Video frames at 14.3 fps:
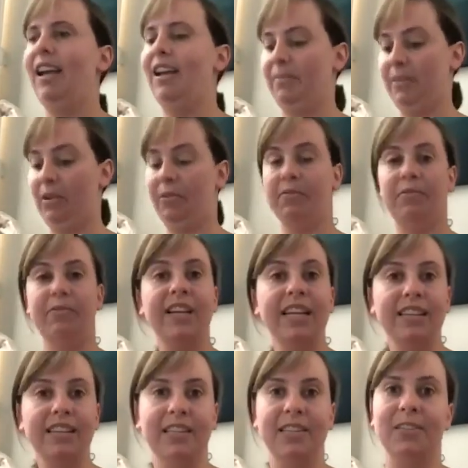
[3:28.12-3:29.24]
your
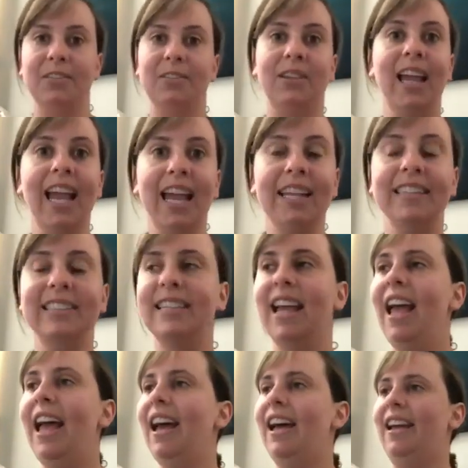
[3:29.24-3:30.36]
feet, your legs.
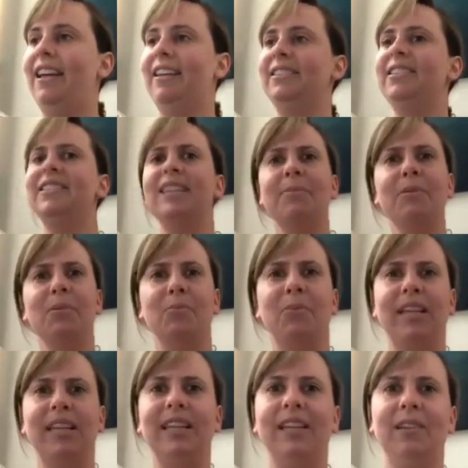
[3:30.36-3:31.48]
Just keep it
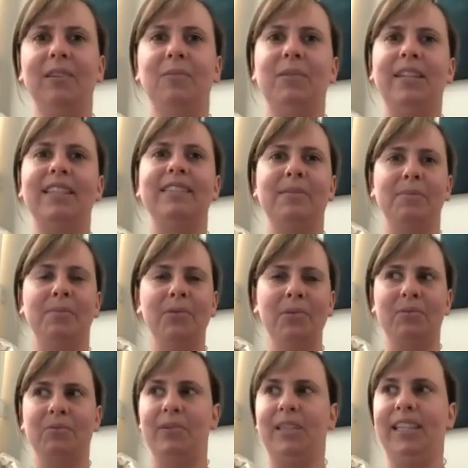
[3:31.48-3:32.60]
really, really simple
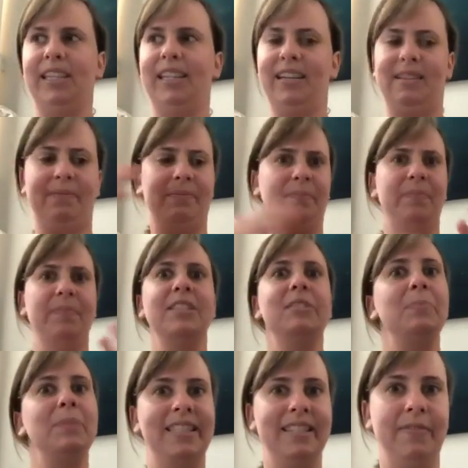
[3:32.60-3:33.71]
and really
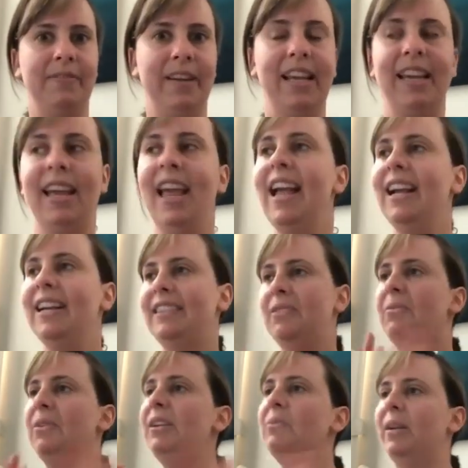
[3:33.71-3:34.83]
specific, because I
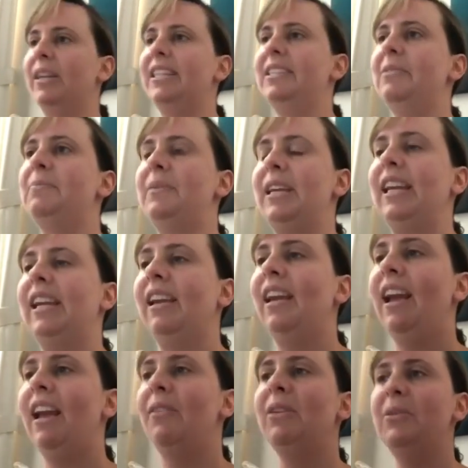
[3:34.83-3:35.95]
really want
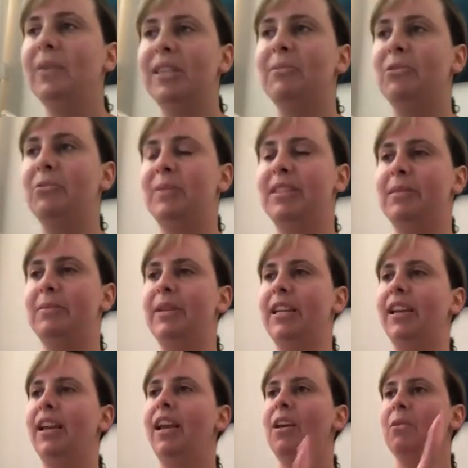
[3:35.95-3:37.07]
the movement to
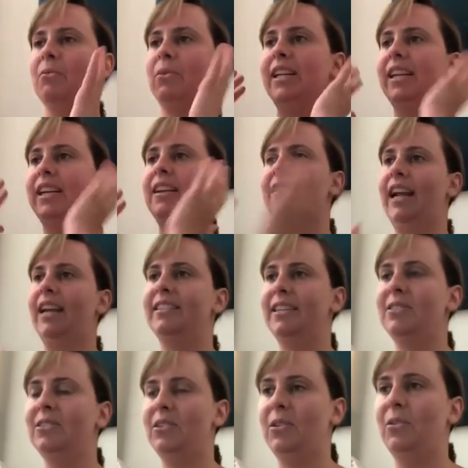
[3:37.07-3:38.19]
be really
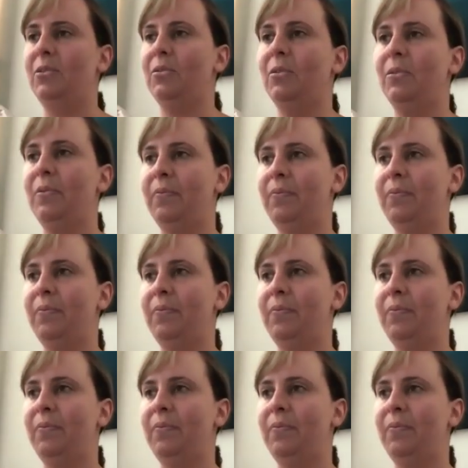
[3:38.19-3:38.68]
connected to